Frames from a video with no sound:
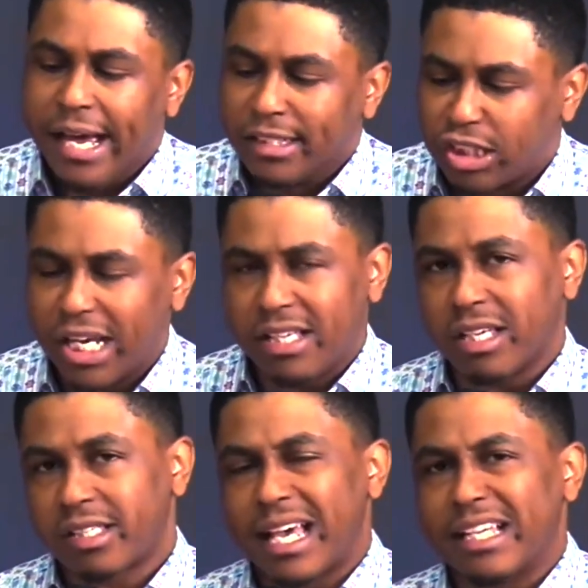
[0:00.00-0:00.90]

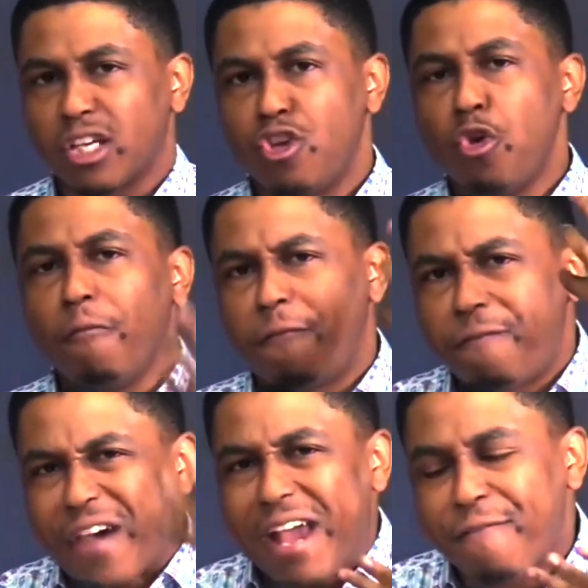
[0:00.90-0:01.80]
Jesus says, You
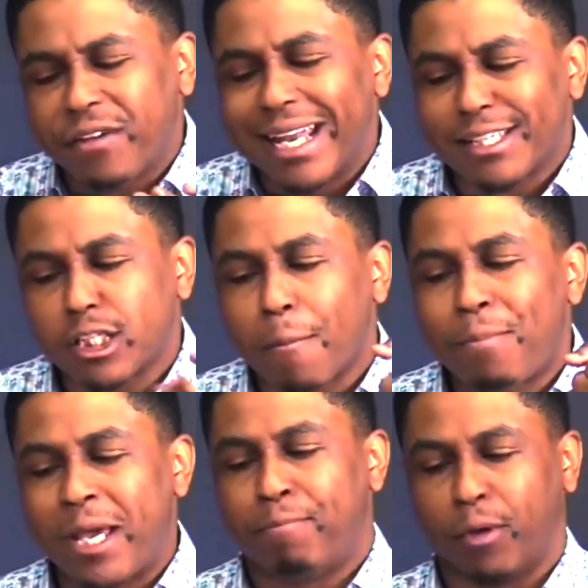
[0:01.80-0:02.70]
faithless
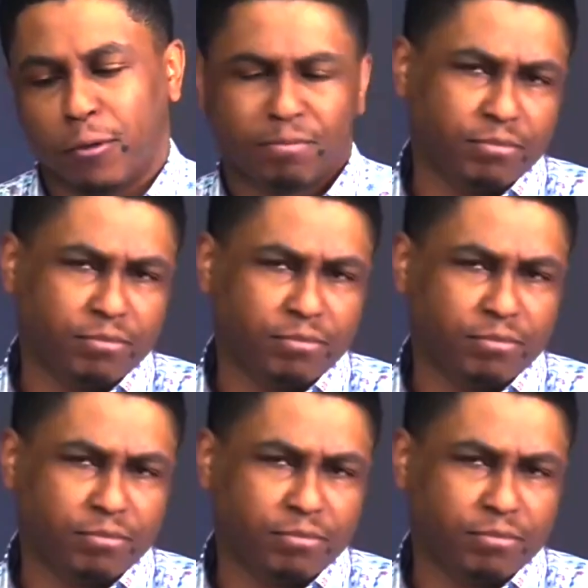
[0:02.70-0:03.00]
people.